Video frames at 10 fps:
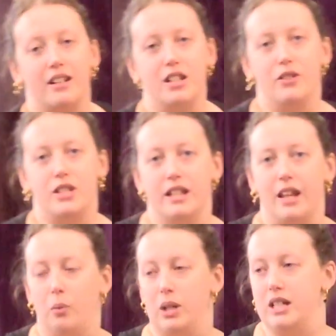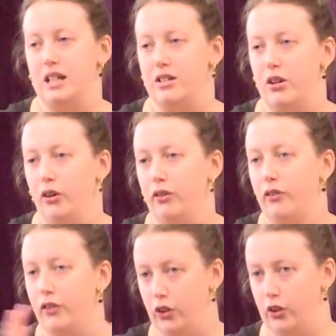activity that we did
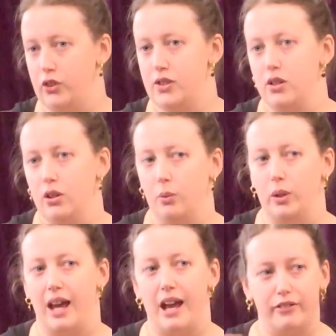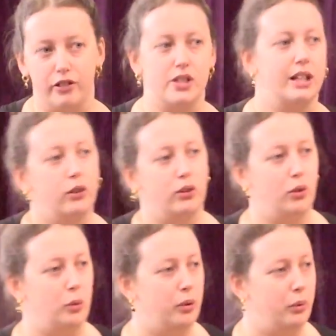first with every single
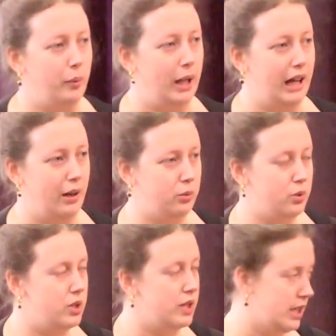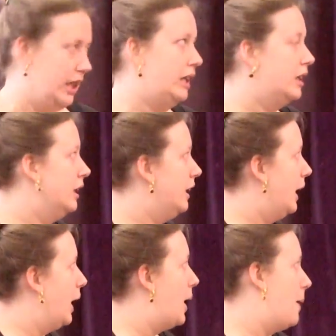group that we went out to see.
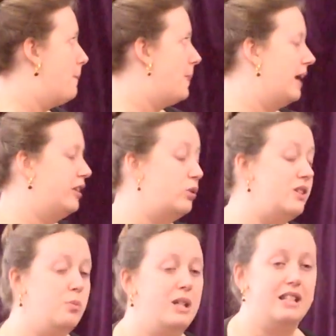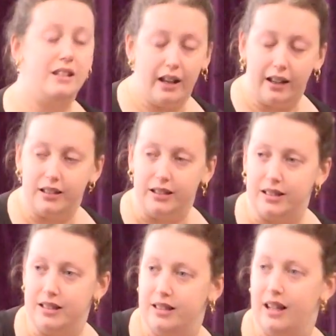And the reason we did that
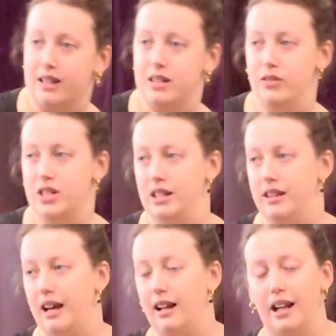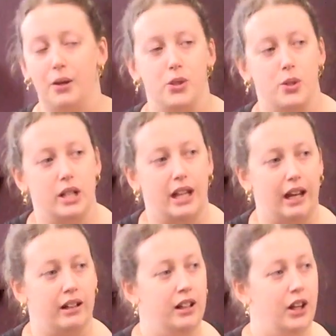is it's an activity that allows you to
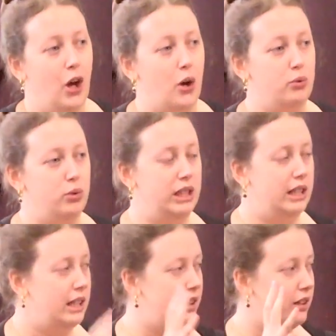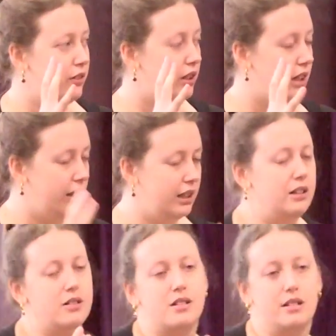get a really
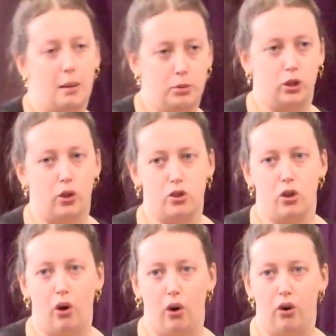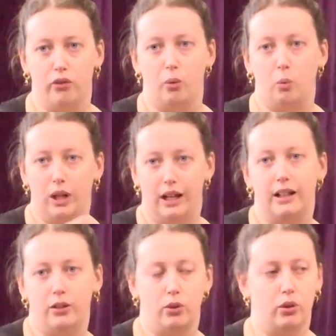clear snapshot of
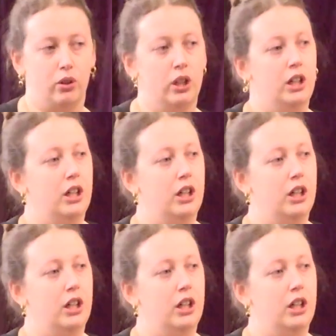where your